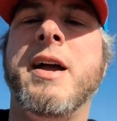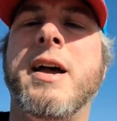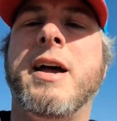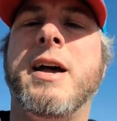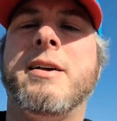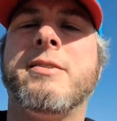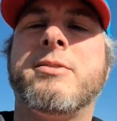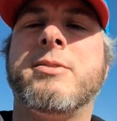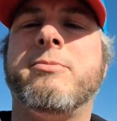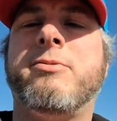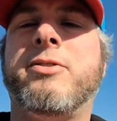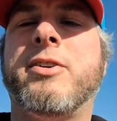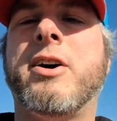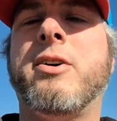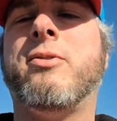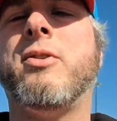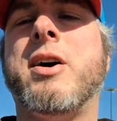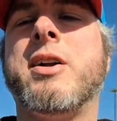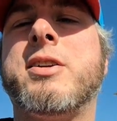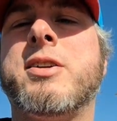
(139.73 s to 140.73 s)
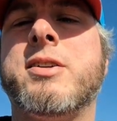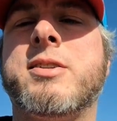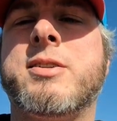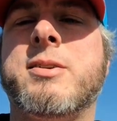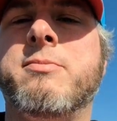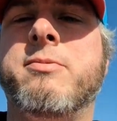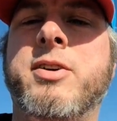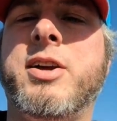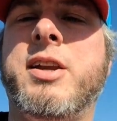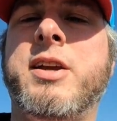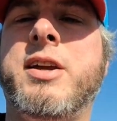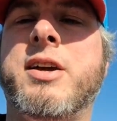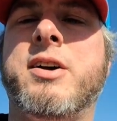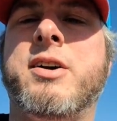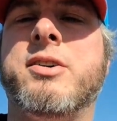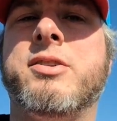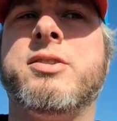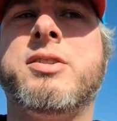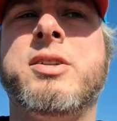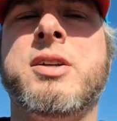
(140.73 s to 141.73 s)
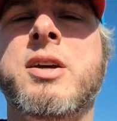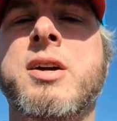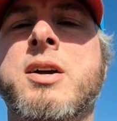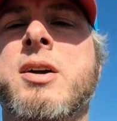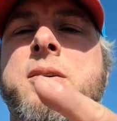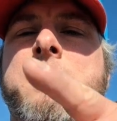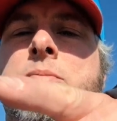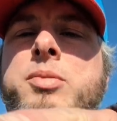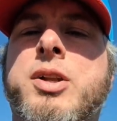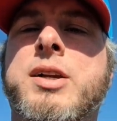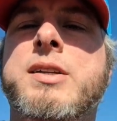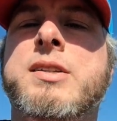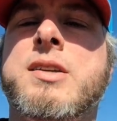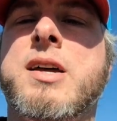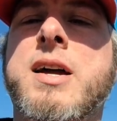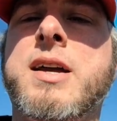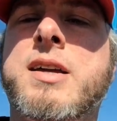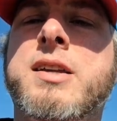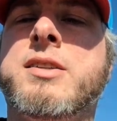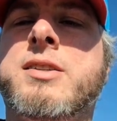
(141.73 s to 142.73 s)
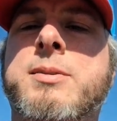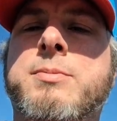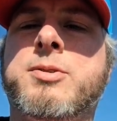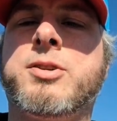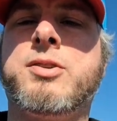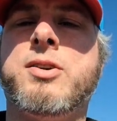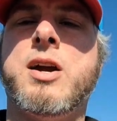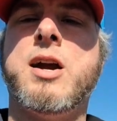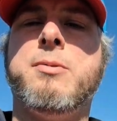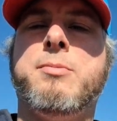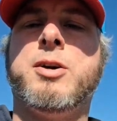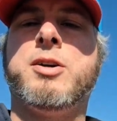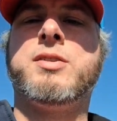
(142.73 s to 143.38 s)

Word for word: Have some fun watching some videos. Please like and subscribe.